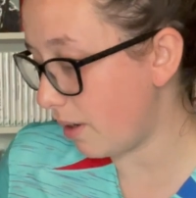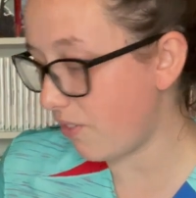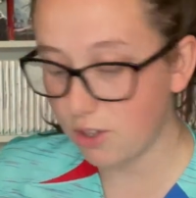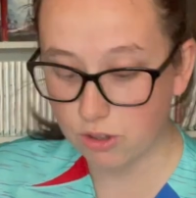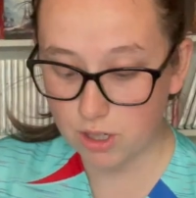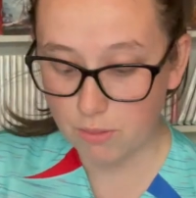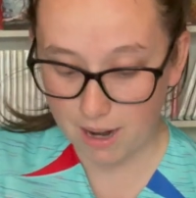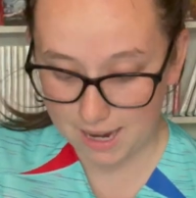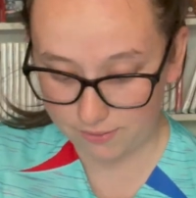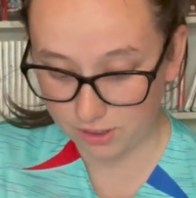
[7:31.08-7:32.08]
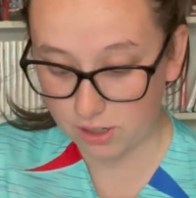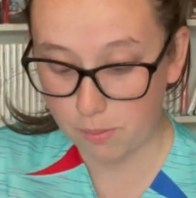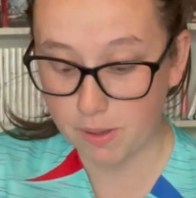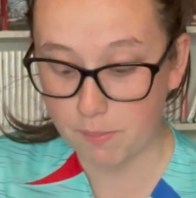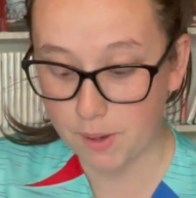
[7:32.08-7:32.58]
if you do have a
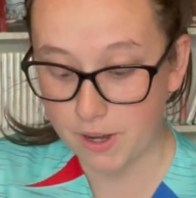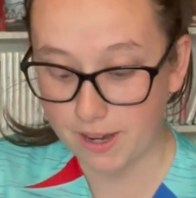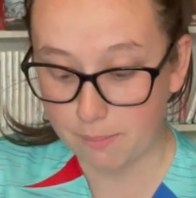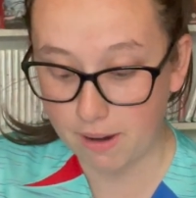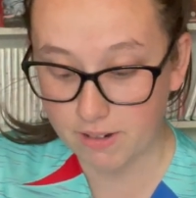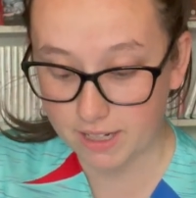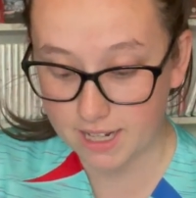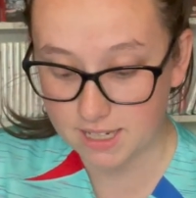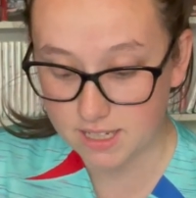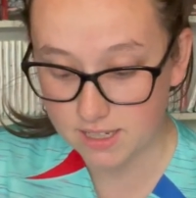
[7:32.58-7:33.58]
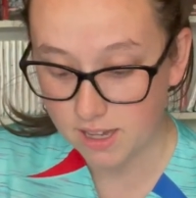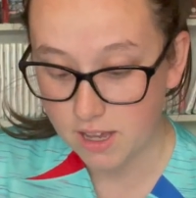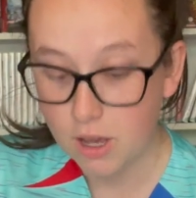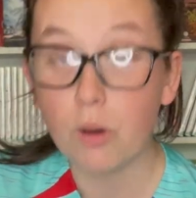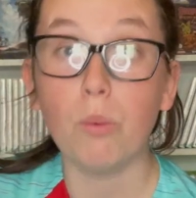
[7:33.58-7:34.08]
copy of Burnout Paradise
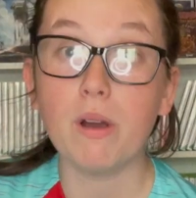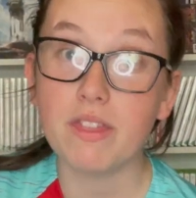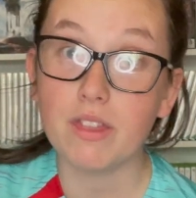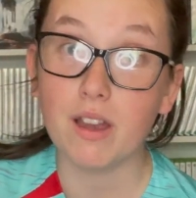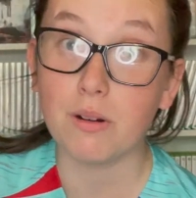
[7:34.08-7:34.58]
with no